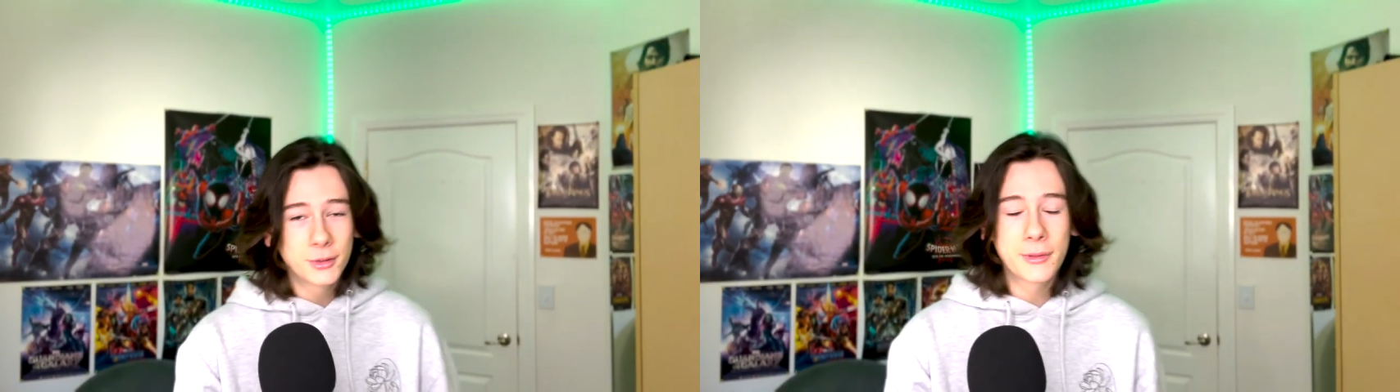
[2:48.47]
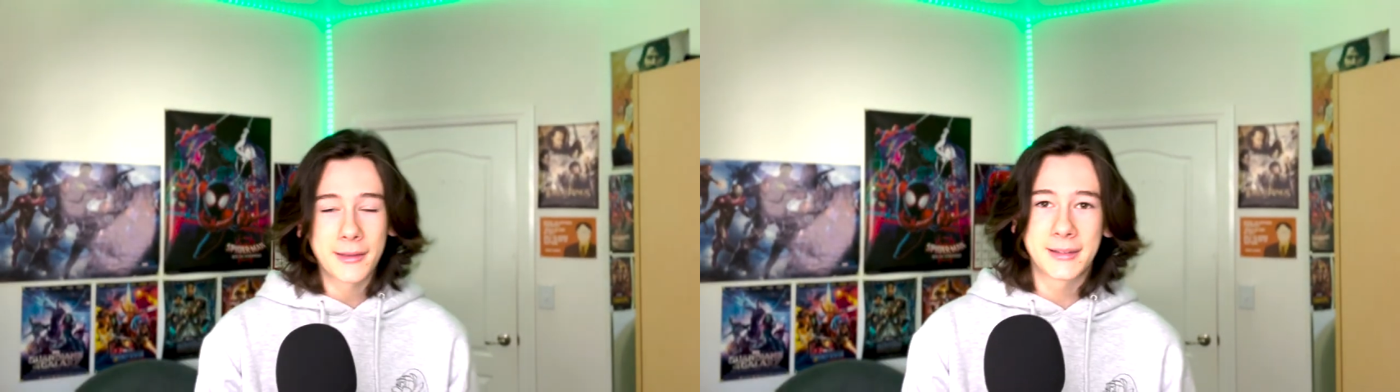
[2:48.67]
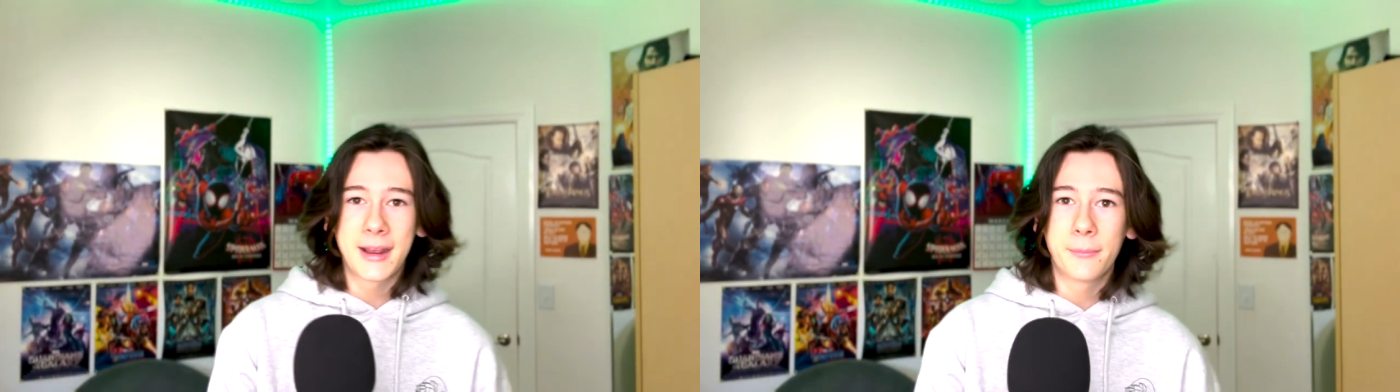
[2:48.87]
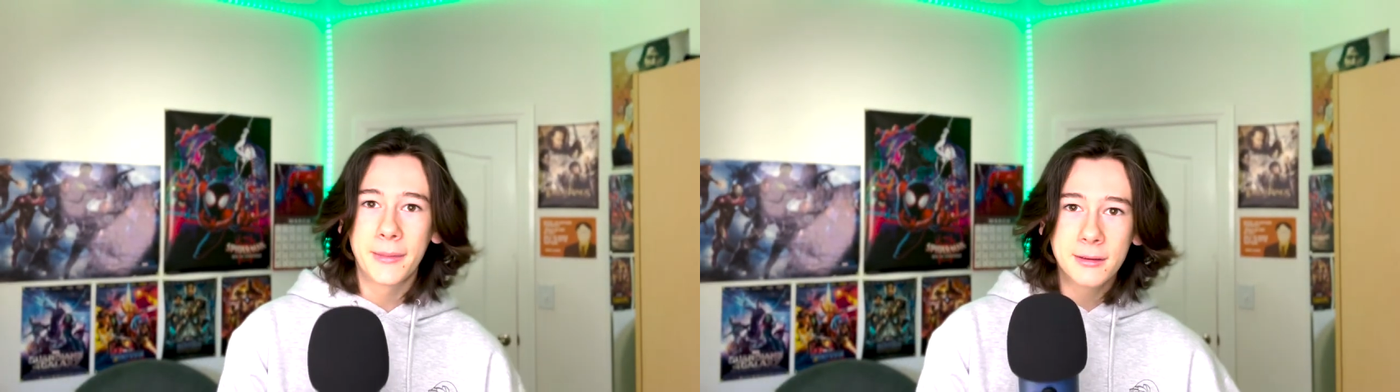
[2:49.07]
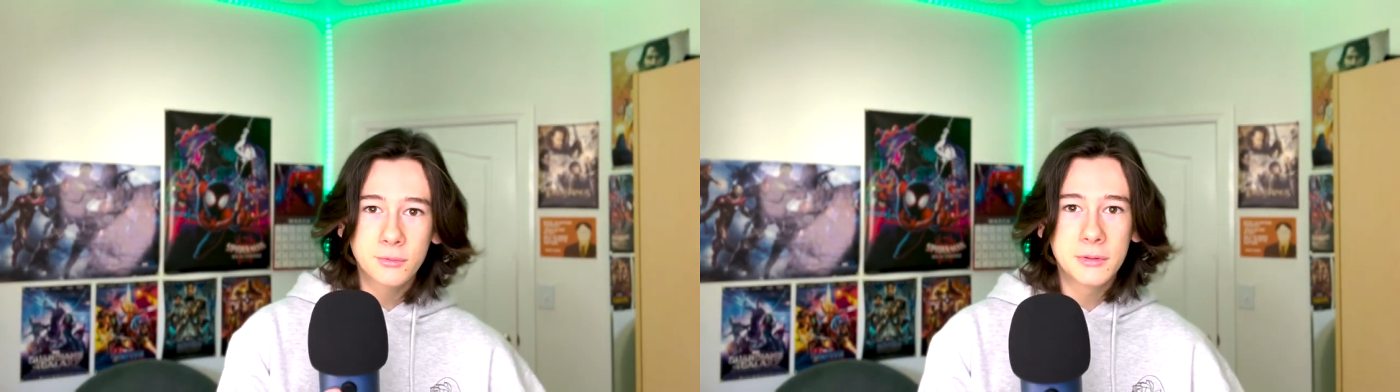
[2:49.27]
2008,
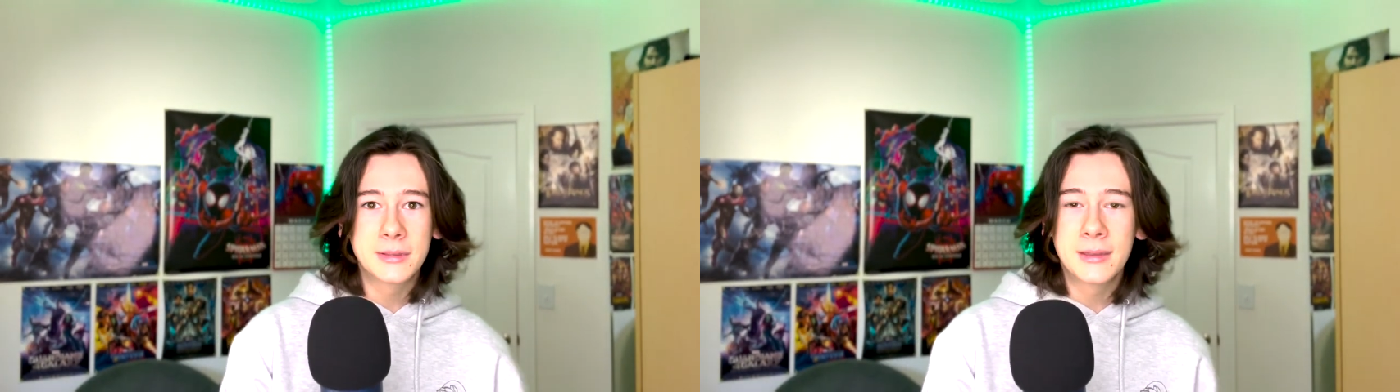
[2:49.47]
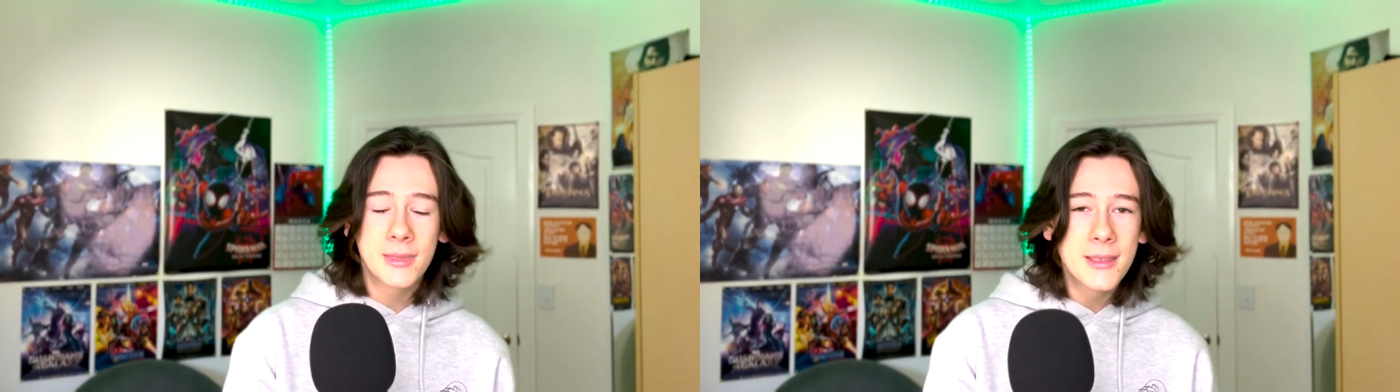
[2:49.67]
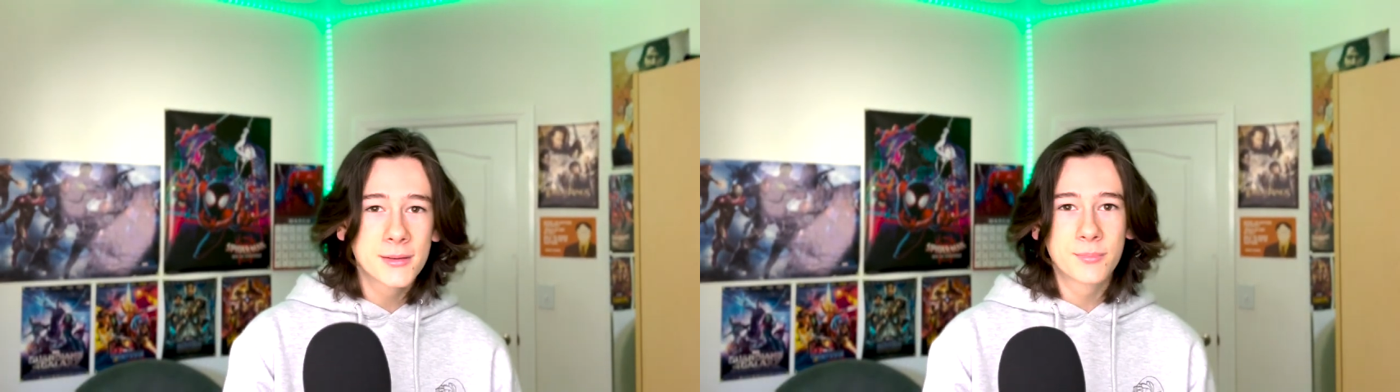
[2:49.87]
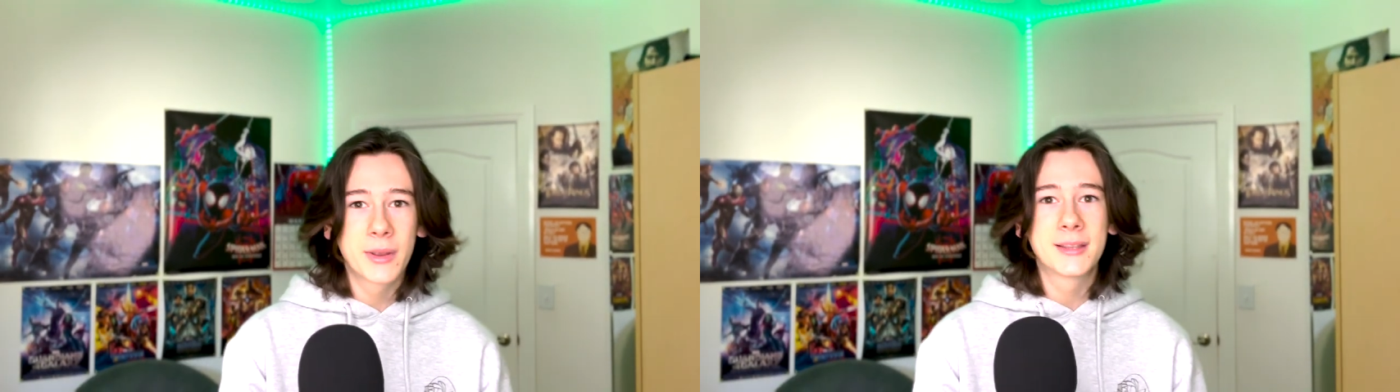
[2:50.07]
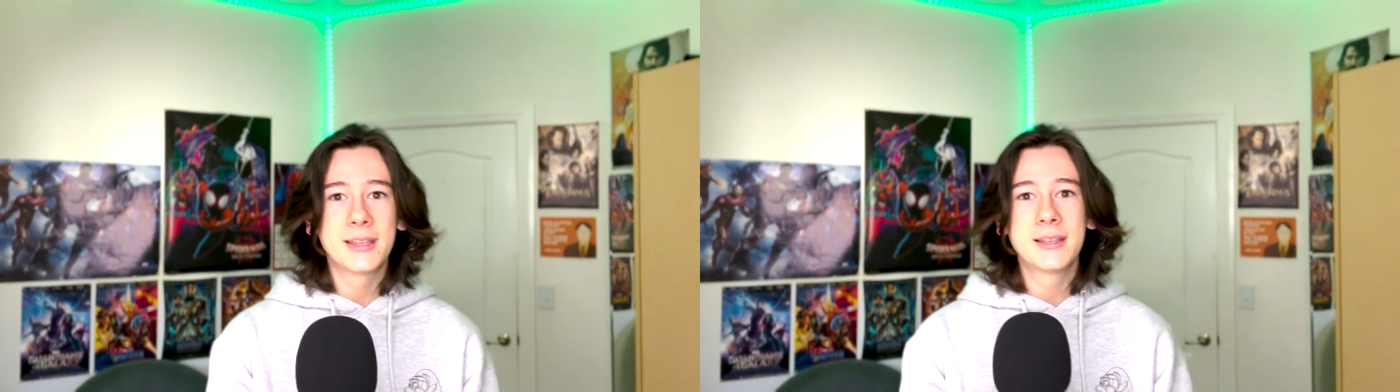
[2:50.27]
but this was his
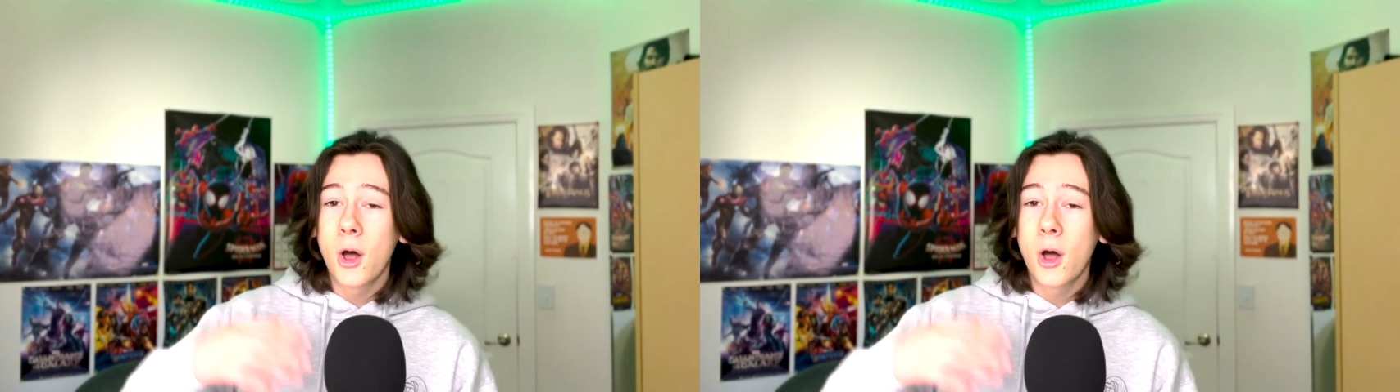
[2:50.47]
big season.